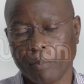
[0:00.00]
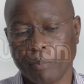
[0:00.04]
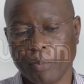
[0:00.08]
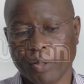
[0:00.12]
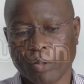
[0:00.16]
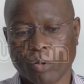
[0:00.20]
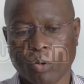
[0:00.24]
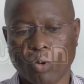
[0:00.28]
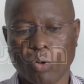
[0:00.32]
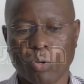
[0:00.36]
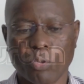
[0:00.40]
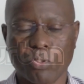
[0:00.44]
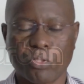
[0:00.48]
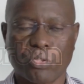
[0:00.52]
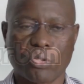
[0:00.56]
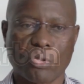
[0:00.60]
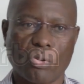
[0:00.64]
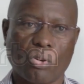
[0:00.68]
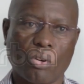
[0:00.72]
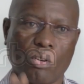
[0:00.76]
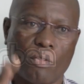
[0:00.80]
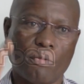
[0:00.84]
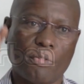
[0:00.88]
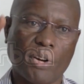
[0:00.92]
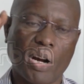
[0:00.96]
because
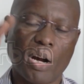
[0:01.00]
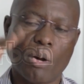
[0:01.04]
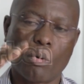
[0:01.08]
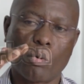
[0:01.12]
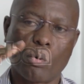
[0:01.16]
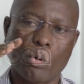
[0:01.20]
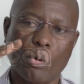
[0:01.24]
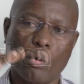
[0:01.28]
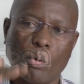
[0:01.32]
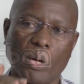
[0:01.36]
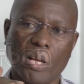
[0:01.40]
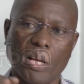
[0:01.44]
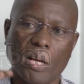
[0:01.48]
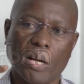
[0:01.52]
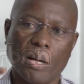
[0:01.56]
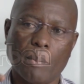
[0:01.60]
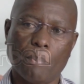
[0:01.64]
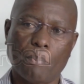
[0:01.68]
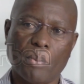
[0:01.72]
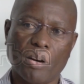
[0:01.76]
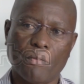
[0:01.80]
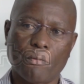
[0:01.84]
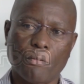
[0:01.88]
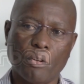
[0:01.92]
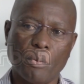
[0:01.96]
of how we were
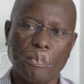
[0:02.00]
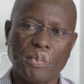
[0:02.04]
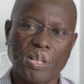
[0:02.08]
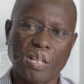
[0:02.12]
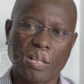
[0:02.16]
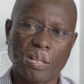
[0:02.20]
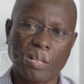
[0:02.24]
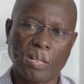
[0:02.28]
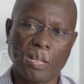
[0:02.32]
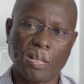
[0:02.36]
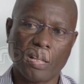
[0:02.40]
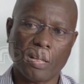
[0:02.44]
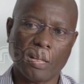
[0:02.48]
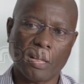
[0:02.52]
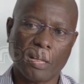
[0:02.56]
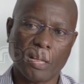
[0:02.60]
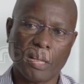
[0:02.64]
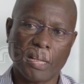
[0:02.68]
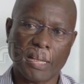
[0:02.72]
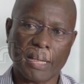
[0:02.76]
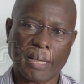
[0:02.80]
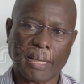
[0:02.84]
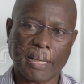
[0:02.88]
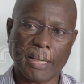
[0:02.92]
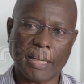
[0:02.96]
performing in,
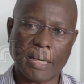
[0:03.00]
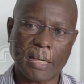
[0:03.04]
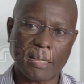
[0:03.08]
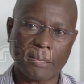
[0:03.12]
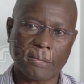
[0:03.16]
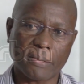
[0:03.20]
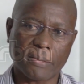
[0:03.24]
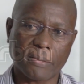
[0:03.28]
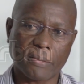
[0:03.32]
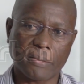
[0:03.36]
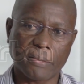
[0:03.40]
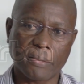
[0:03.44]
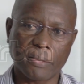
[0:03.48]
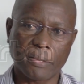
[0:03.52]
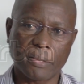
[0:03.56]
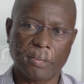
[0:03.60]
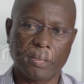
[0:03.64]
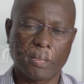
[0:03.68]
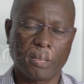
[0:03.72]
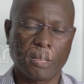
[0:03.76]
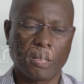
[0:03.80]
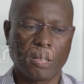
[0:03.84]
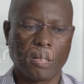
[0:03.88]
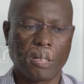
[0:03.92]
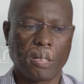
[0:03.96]
in class.
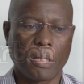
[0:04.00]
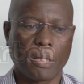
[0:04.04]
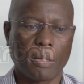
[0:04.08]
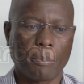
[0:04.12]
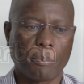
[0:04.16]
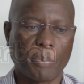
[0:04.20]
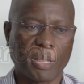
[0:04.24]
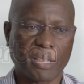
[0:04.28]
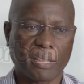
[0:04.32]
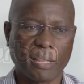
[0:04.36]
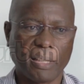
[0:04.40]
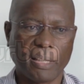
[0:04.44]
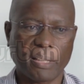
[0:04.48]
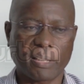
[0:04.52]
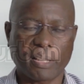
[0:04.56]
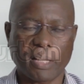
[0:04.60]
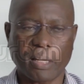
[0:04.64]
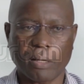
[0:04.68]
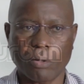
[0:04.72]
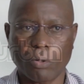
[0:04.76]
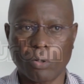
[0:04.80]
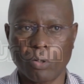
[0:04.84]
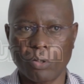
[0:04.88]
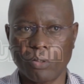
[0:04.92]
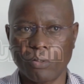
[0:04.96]
But
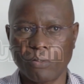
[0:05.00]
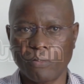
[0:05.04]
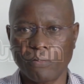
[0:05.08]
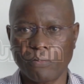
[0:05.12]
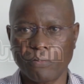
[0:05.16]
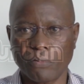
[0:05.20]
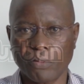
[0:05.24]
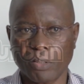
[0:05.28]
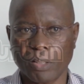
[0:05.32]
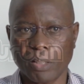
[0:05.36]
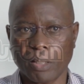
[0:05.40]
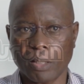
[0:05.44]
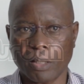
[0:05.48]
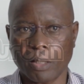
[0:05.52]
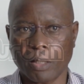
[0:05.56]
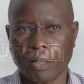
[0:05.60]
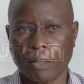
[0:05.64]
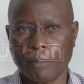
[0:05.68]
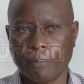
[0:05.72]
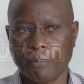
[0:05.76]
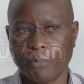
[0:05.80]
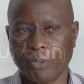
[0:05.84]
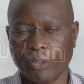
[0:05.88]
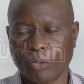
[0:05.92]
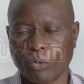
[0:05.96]
later on,
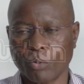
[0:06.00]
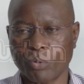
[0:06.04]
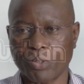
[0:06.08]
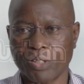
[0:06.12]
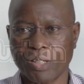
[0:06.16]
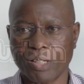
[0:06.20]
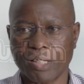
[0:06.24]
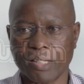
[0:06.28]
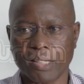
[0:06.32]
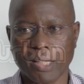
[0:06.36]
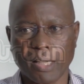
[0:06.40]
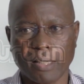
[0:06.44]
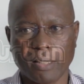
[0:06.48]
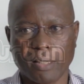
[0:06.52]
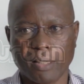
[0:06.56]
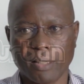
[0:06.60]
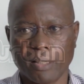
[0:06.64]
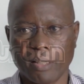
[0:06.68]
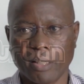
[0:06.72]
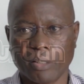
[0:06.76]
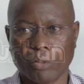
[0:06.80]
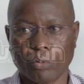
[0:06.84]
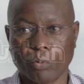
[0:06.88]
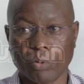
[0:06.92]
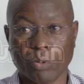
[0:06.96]
um, it was
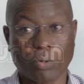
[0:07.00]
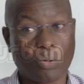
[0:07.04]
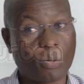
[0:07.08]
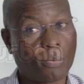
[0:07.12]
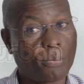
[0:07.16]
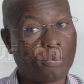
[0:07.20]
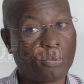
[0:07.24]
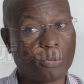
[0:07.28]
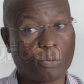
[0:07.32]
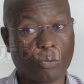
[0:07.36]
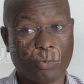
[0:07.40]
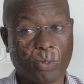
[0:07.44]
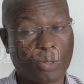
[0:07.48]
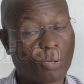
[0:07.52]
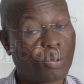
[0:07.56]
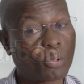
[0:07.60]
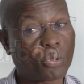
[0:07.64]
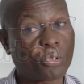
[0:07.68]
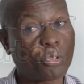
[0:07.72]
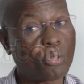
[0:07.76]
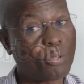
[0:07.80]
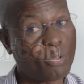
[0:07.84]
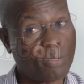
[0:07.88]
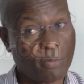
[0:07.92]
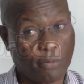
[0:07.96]
decided that we, go, we
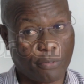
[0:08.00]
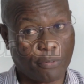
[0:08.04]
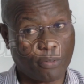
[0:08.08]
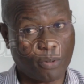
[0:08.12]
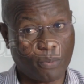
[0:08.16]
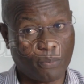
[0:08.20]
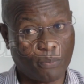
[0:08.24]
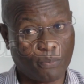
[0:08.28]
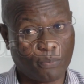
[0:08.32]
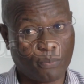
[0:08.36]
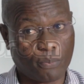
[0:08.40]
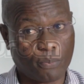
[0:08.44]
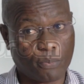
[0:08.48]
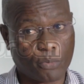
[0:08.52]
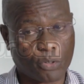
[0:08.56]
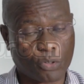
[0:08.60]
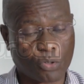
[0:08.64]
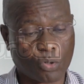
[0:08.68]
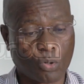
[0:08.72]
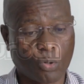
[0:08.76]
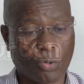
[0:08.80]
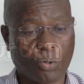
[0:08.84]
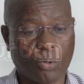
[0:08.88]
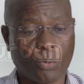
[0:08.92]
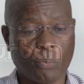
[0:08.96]
got uniform.
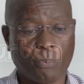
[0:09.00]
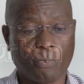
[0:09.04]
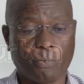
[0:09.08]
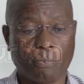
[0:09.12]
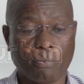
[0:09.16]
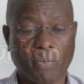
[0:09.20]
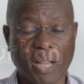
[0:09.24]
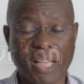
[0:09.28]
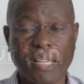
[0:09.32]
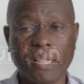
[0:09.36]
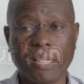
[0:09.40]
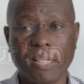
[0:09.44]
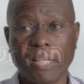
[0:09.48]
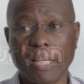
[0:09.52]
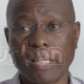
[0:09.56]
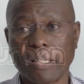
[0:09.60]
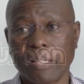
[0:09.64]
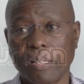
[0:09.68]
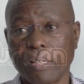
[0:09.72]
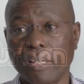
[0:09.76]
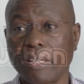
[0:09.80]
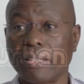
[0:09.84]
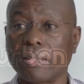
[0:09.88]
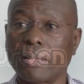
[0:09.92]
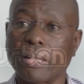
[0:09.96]
So my year
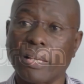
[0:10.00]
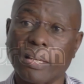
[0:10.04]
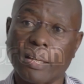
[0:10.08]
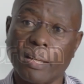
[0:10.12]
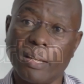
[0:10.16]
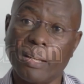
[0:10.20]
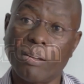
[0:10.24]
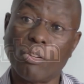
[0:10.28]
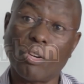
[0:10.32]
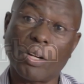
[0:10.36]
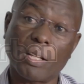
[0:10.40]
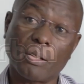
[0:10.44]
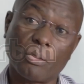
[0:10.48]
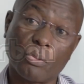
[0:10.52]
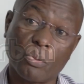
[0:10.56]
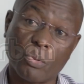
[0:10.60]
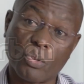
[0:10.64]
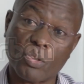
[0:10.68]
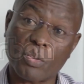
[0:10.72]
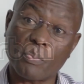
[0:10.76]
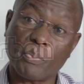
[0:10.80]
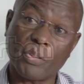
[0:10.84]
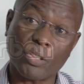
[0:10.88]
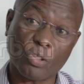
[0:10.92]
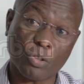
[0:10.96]
didn't take anyone to
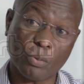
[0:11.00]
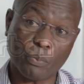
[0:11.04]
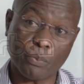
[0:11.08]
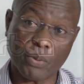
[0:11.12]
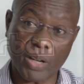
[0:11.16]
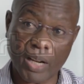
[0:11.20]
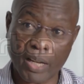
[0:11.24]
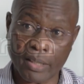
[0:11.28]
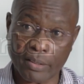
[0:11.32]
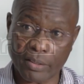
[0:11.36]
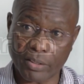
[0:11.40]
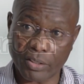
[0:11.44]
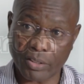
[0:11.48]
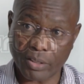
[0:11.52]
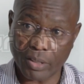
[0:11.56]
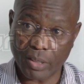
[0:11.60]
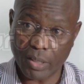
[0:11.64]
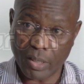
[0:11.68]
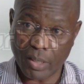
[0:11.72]
Special Branch,